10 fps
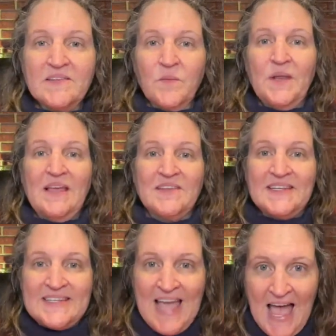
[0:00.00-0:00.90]
like someone has
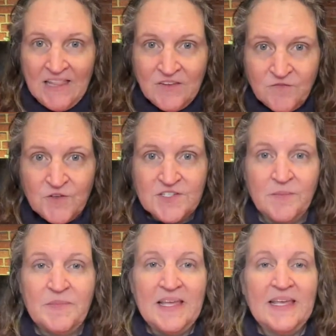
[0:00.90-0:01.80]
a talent for
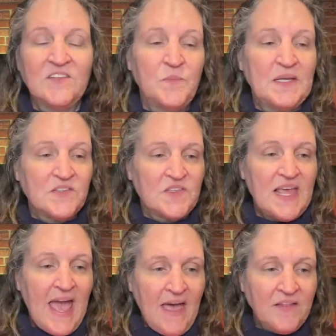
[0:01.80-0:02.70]
something, it's because
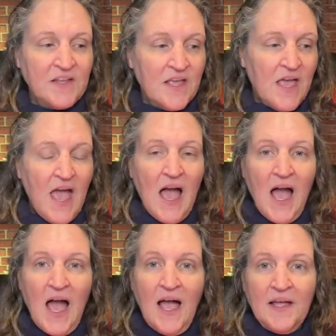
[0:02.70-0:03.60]
they had
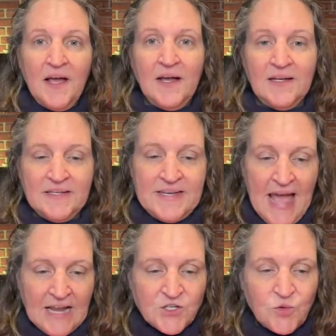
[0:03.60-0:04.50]
a, a
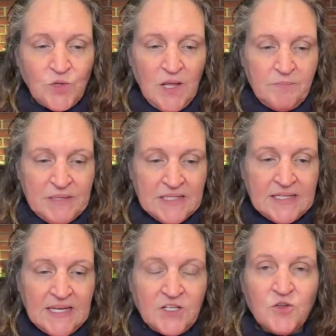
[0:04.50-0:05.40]
natural
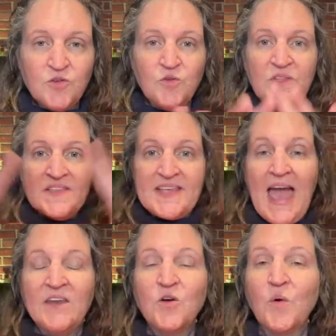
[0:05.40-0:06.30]
ability to do this
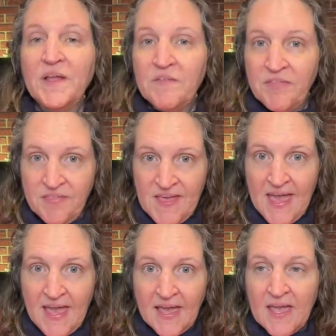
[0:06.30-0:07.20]
category of
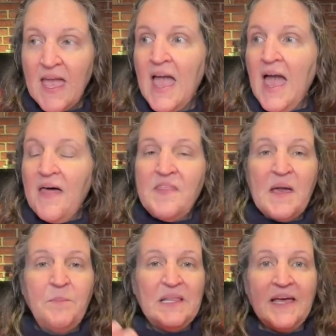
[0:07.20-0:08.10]
thing. They
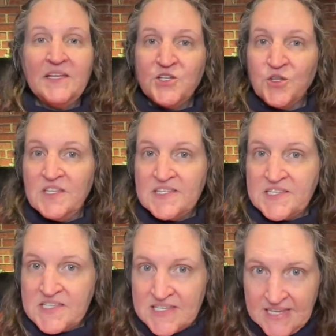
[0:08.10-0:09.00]
applied it to this
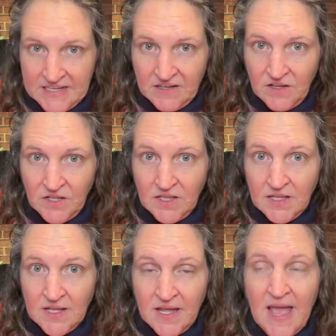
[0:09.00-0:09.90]

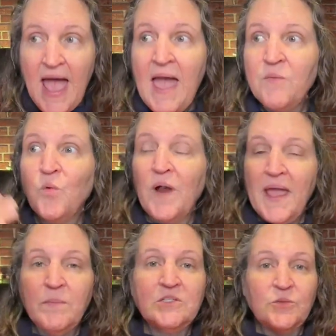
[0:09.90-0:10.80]
skill and were
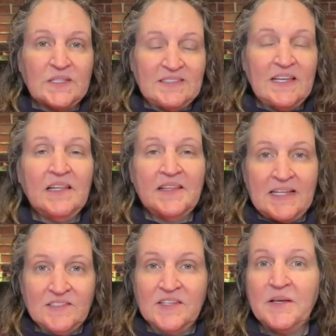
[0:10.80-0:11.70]
able to excel at
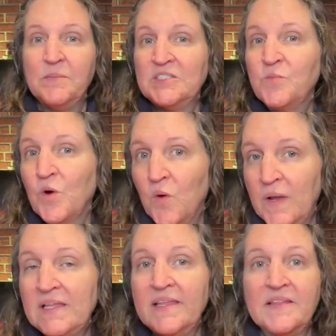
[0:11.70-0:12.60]
that skill much more
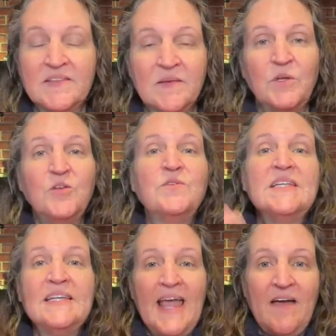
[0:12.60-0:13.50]
quickly than someone who
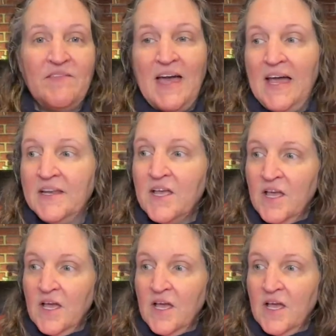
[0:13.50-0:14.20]
didn't have that